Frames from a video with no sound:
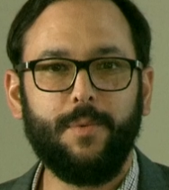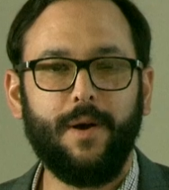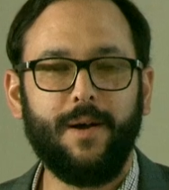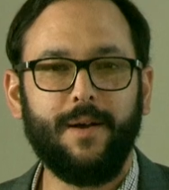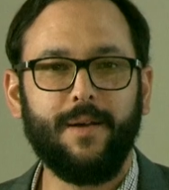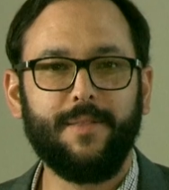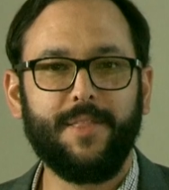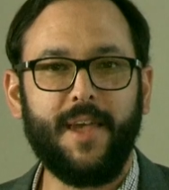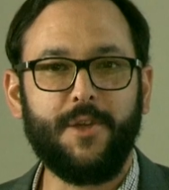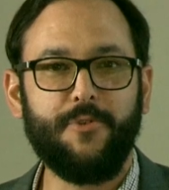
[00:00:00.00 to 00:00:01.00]

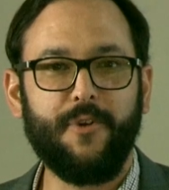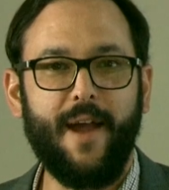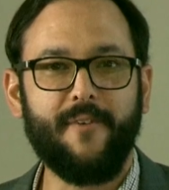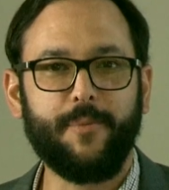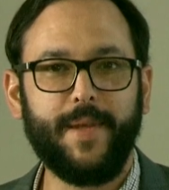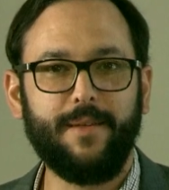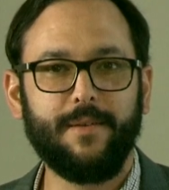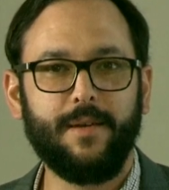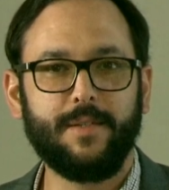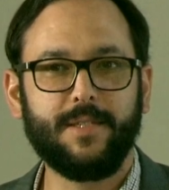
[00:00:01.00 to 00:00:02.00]
Thank you for having me,
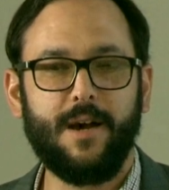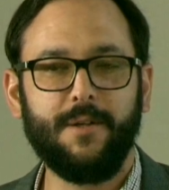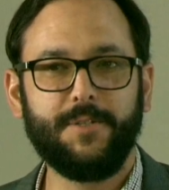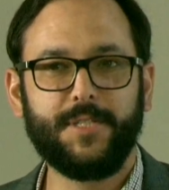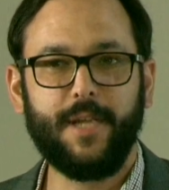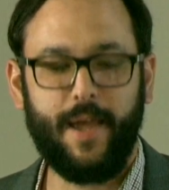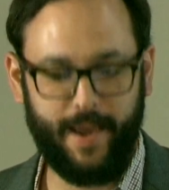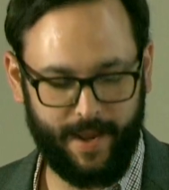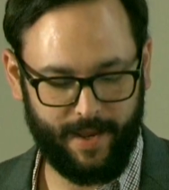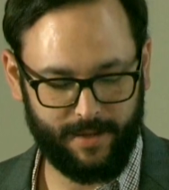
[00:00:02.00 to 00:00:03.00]
scholars,
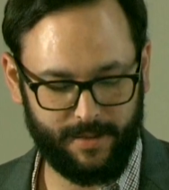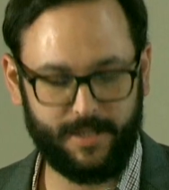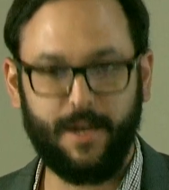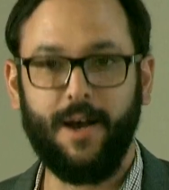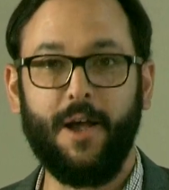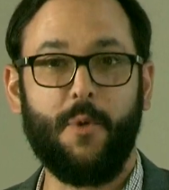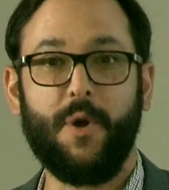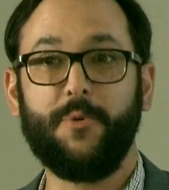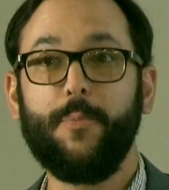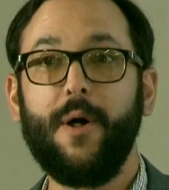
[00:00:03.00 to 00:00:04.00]
and I
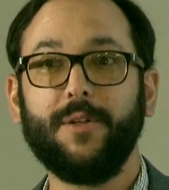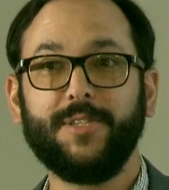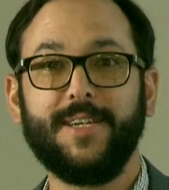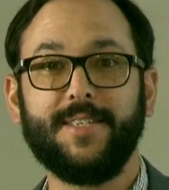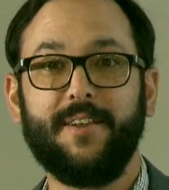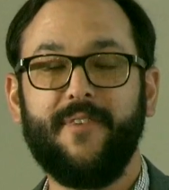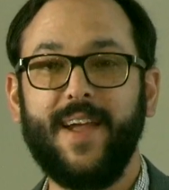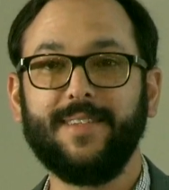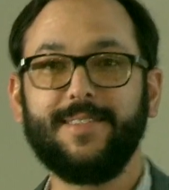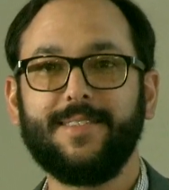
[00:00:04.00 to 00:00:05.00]
want to apologize in
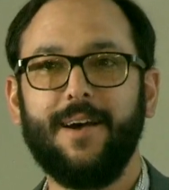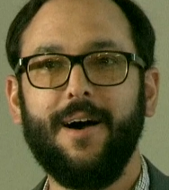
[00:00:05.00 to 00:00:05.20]
advance.